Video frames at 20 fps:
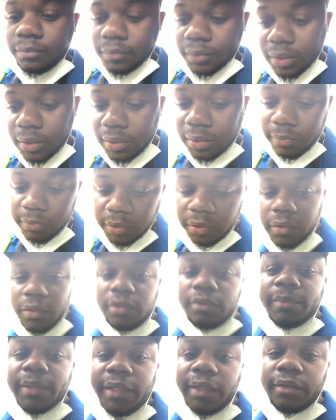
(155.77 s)
and then we're gonna
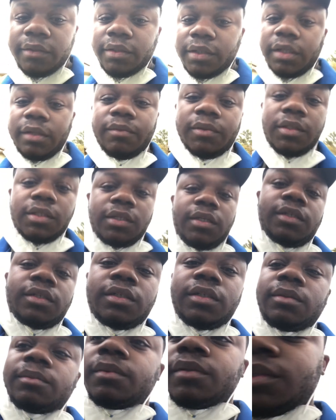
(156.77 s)
go back and hook everything
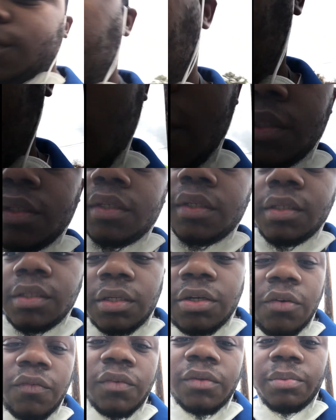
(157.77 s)
up.
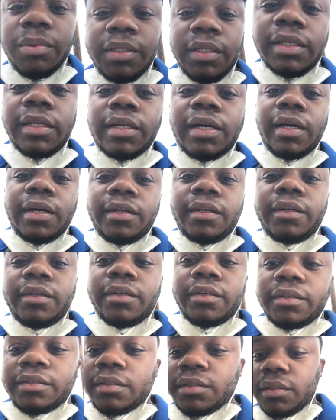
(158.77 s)
Hopefully we can get out of
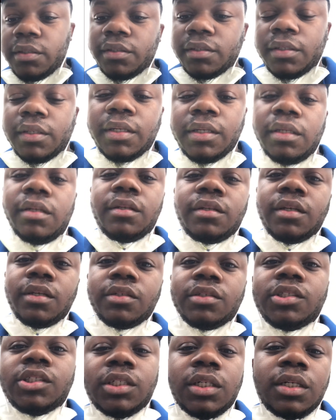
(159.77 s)
here, get
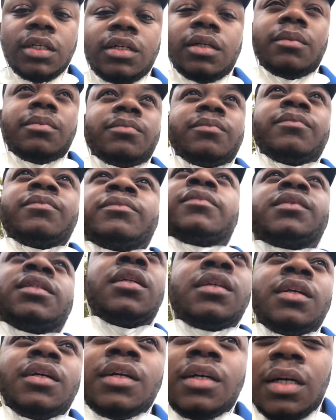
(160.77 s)
another job.
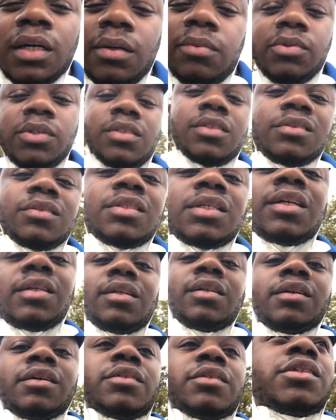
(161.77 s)
I was gonna take a
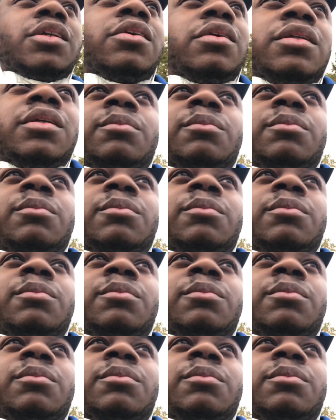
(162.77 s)
lunch early,